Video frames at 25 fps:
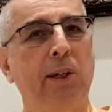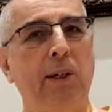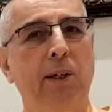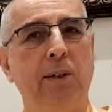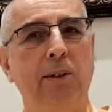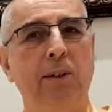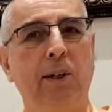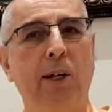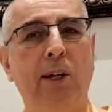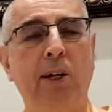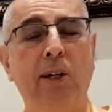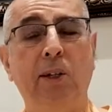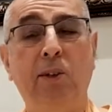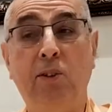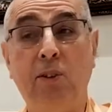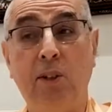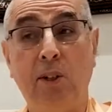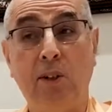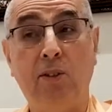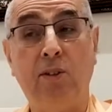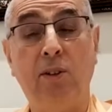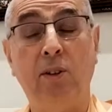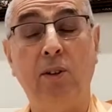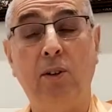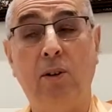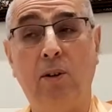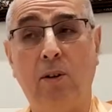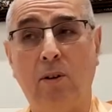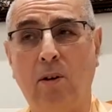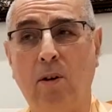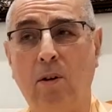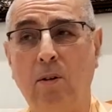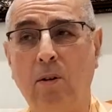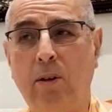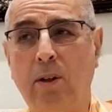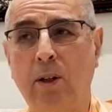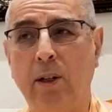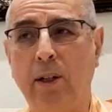that exists in
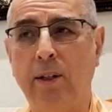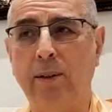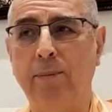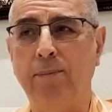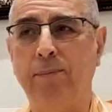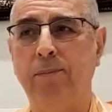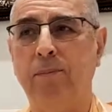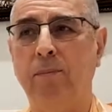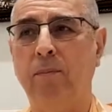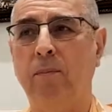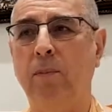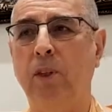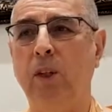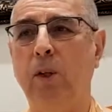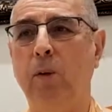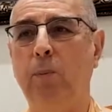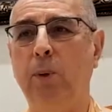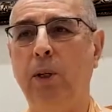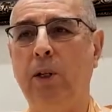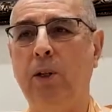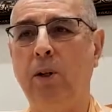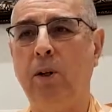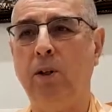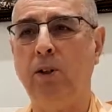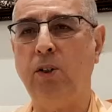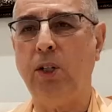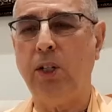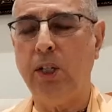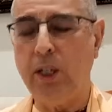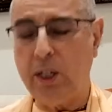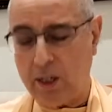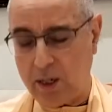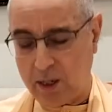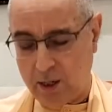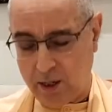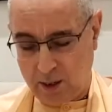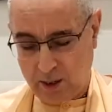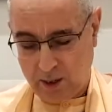Goloka. Because
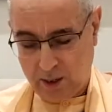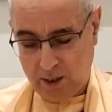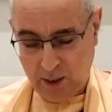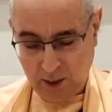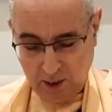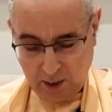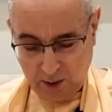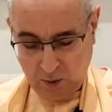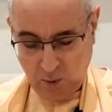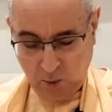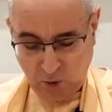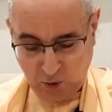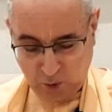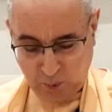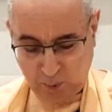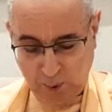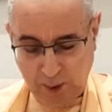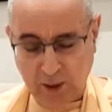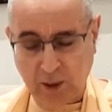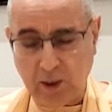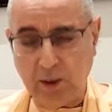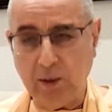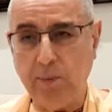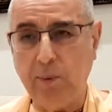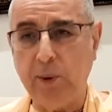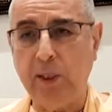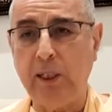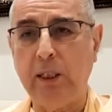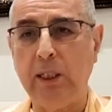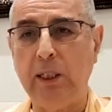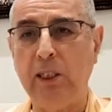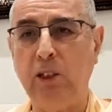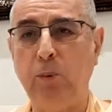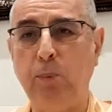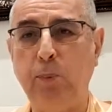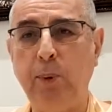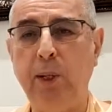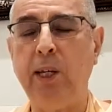here we're specifically
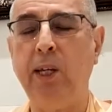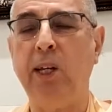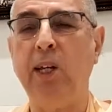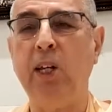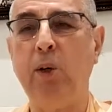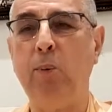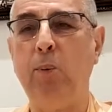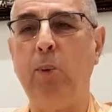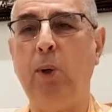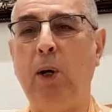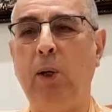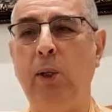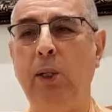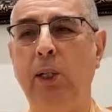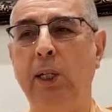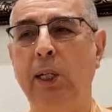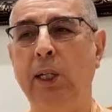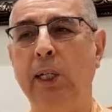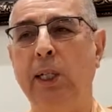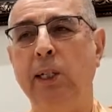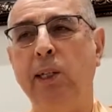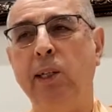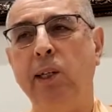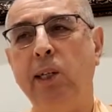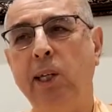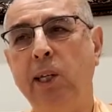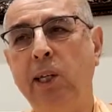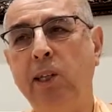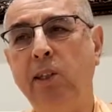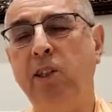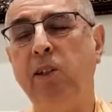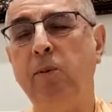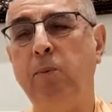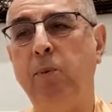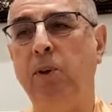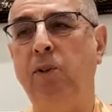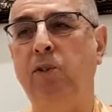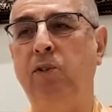speaking about
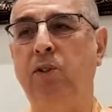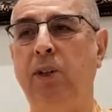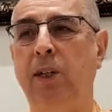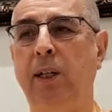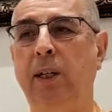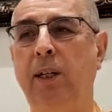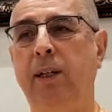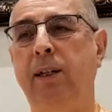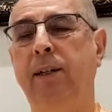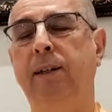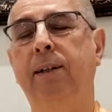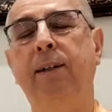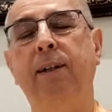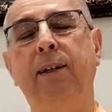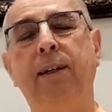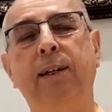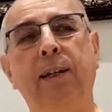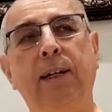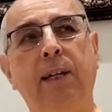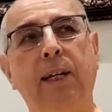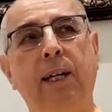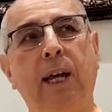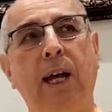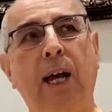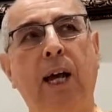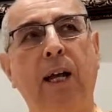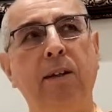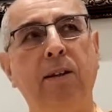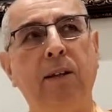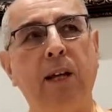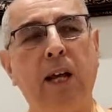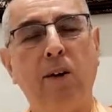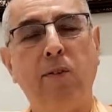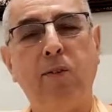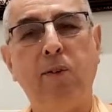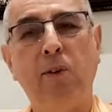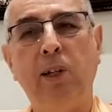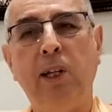intimacy. And
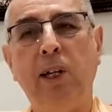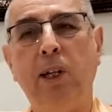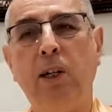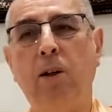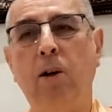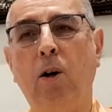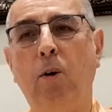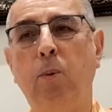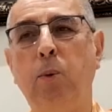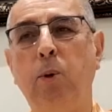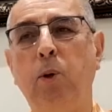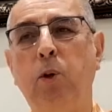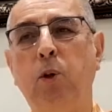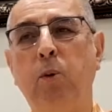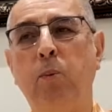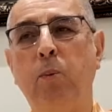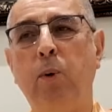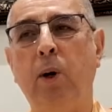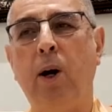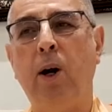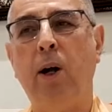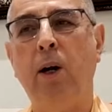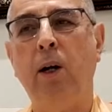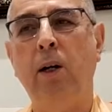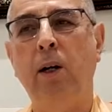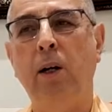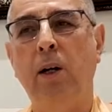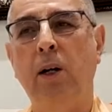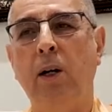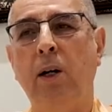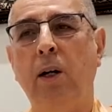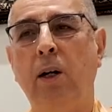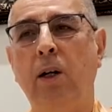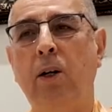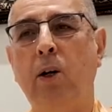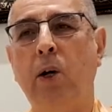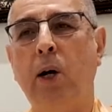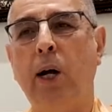definitely Gopakumar
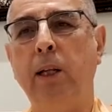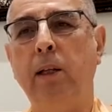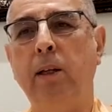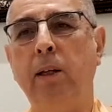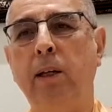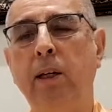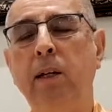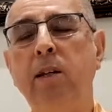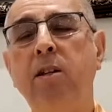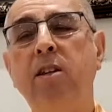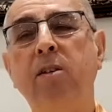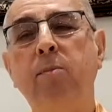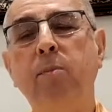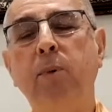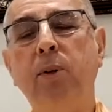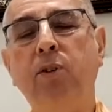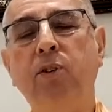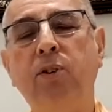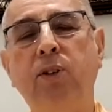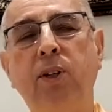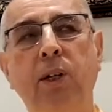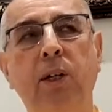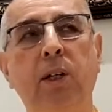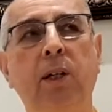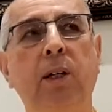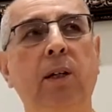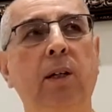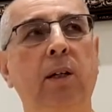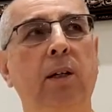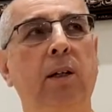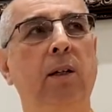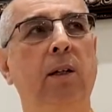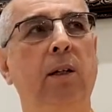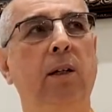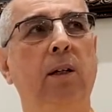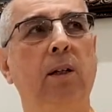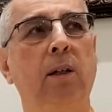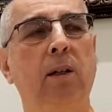got intimacy,
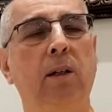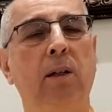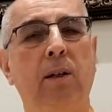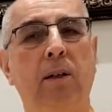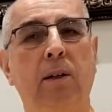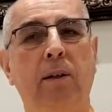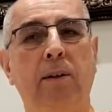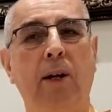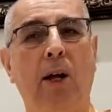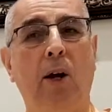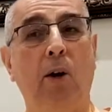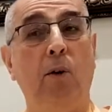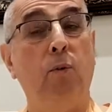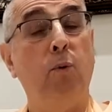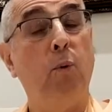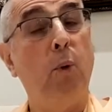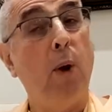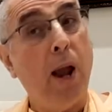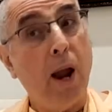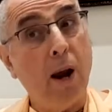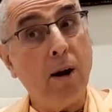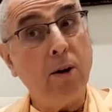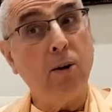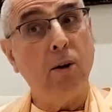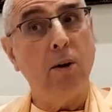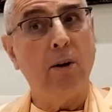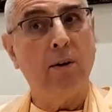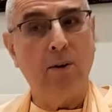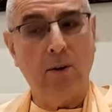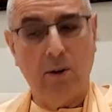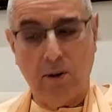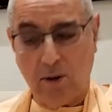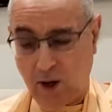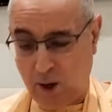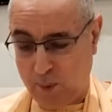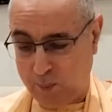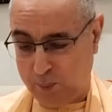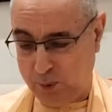rare
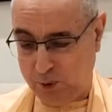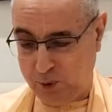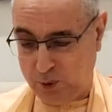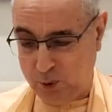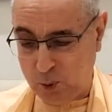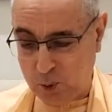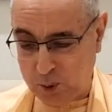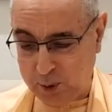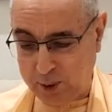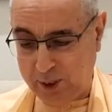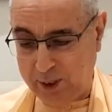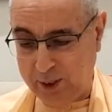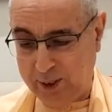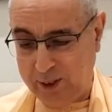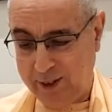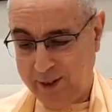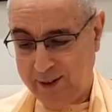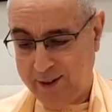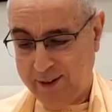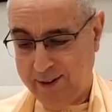opportunity